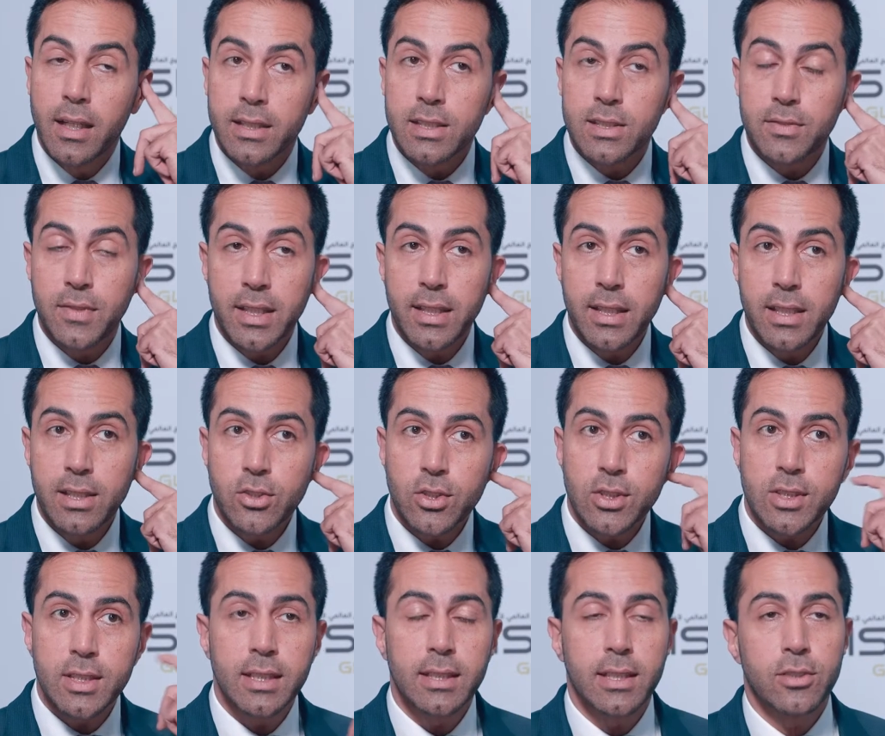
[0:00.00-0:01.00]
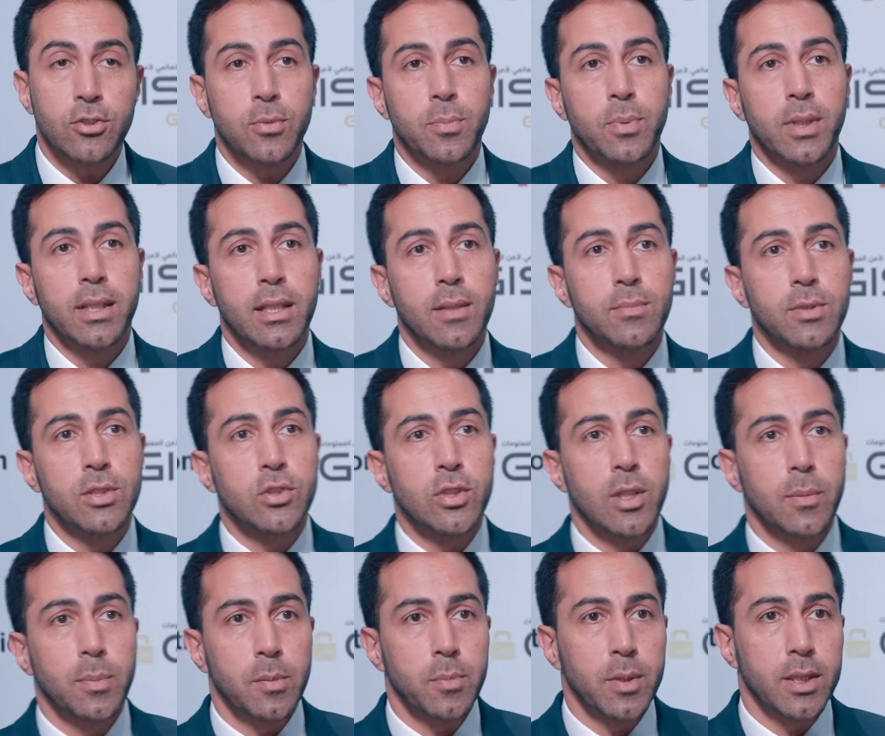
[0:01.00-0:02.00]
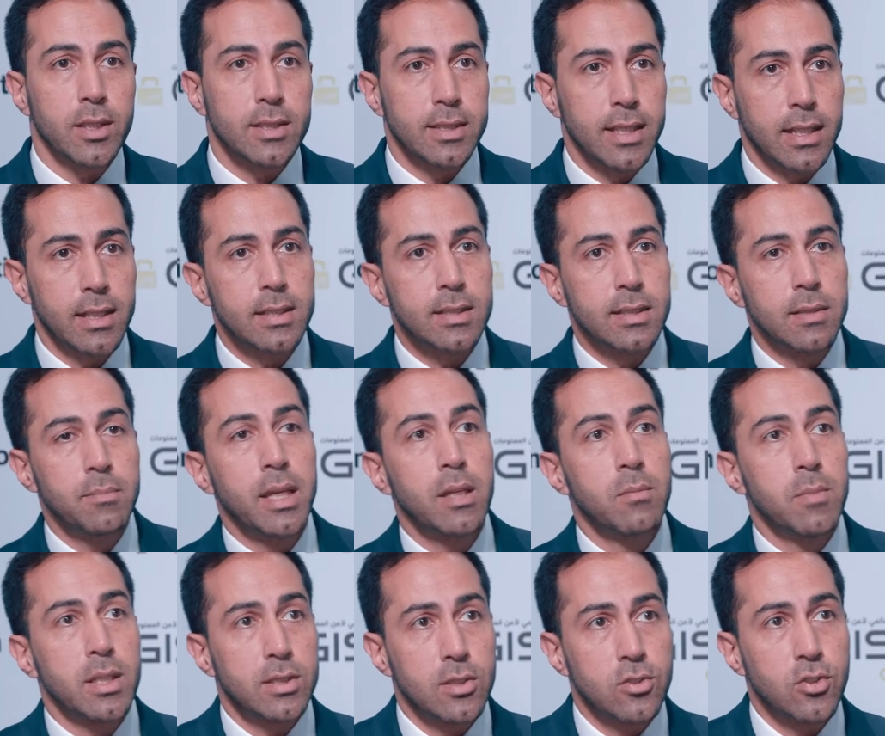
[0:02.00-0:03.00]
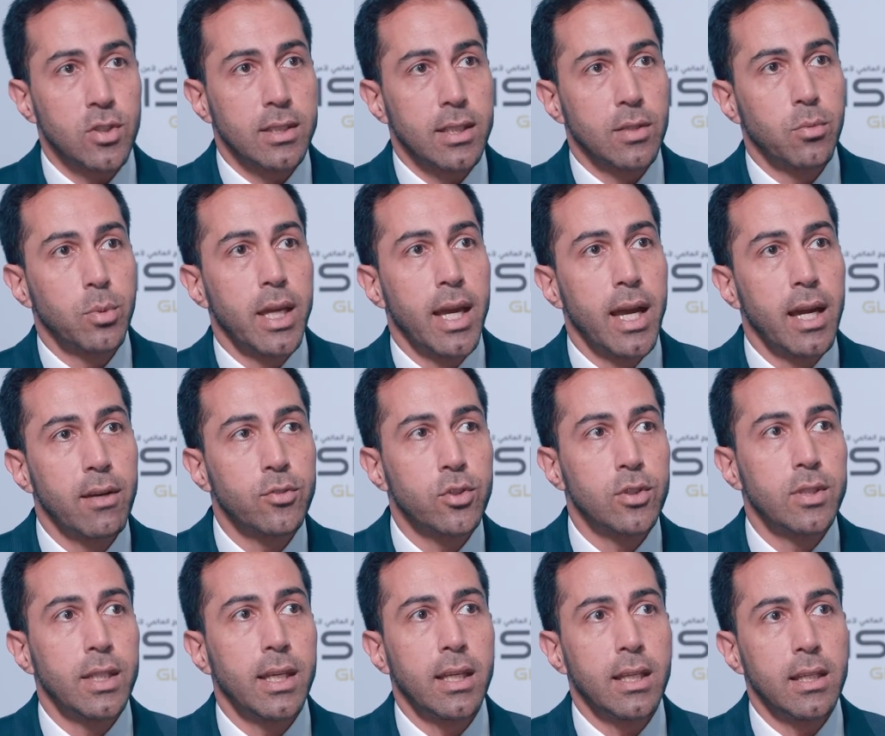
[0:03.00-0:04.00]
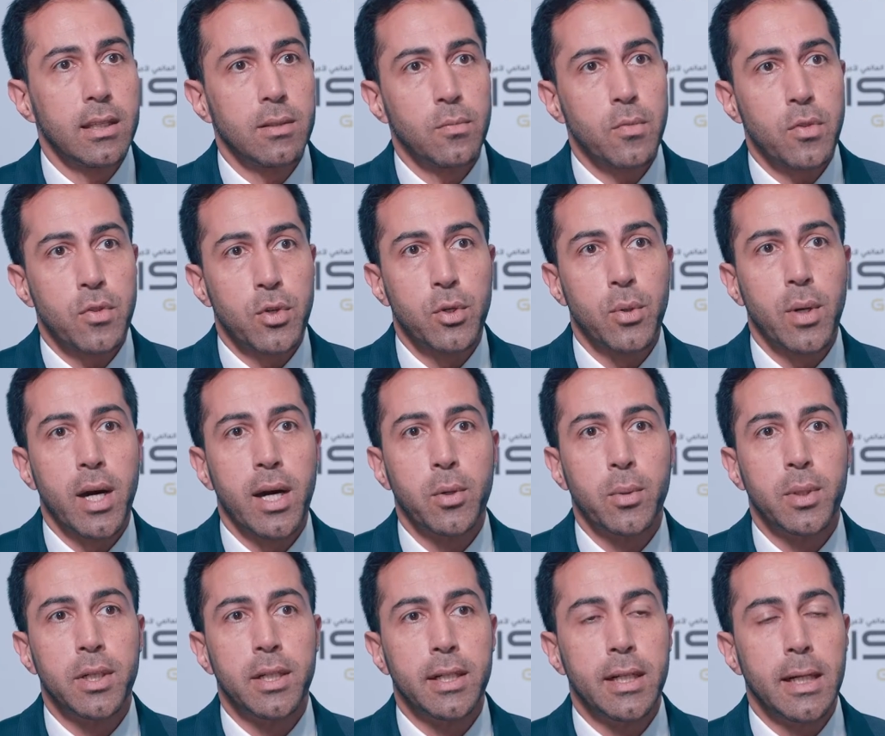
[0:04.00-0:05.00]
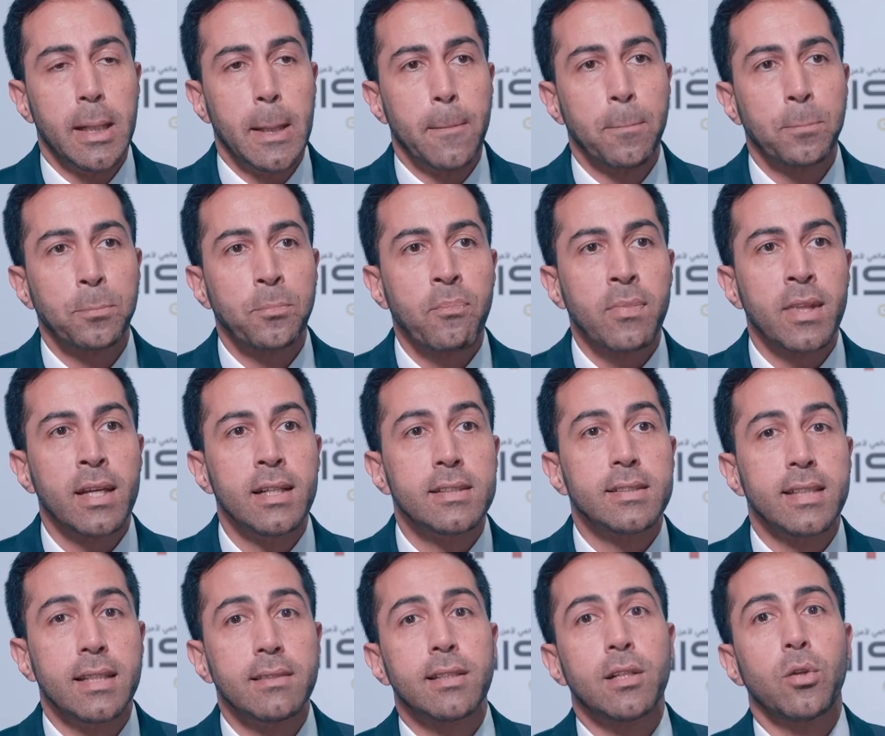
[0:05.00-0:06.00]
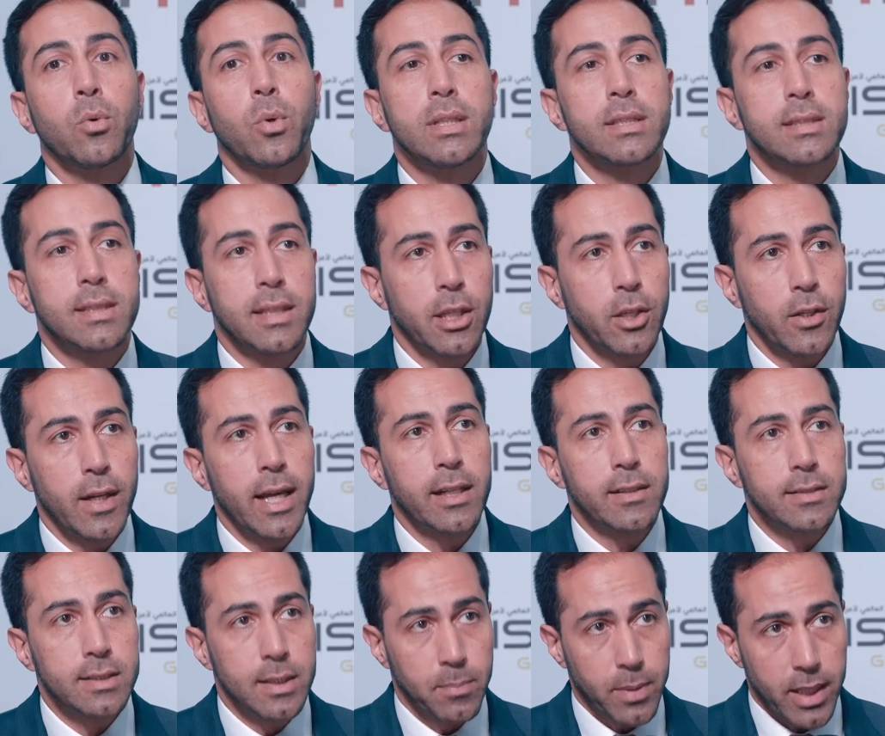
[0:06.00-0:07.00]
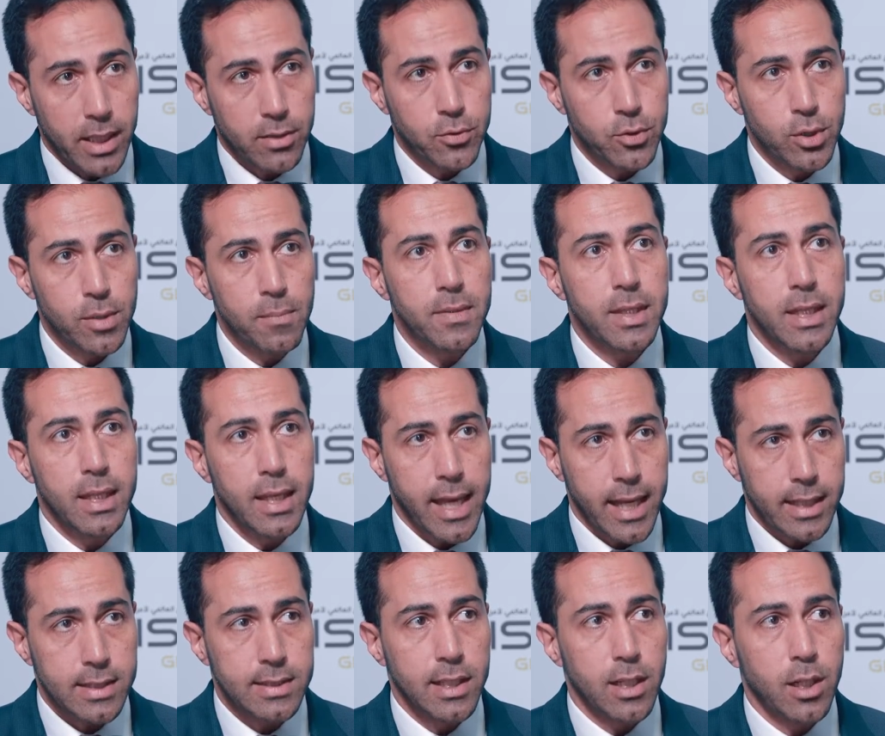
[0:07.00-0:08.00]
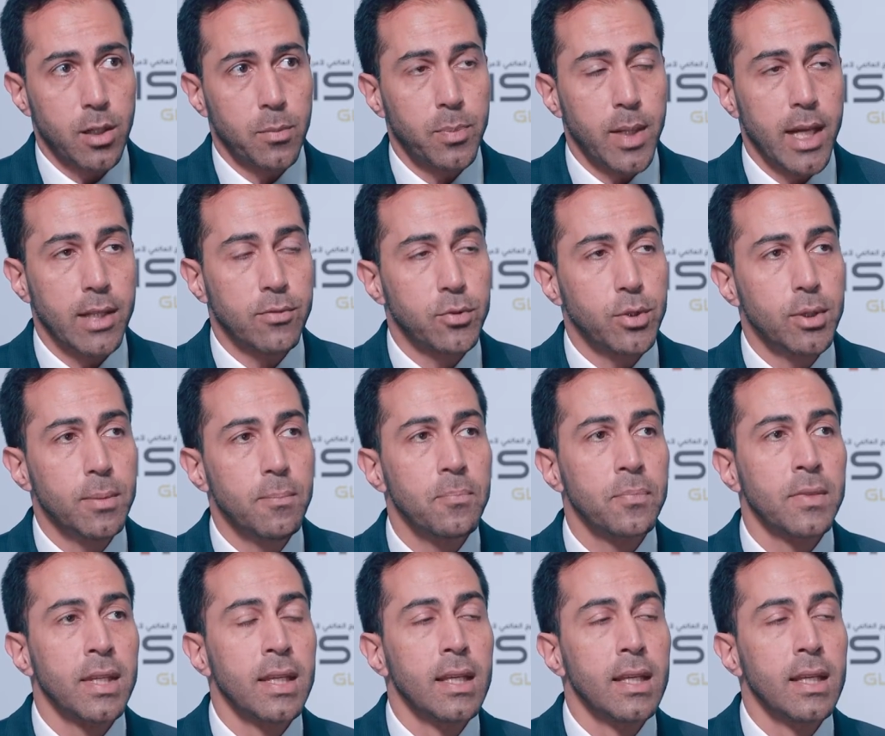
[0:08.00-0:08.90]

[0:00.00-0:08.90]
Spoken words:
It's very interesting that you bring up this topic because that is the main messaging that we have today through our SentinelOne Singularity platform, the XDR platform,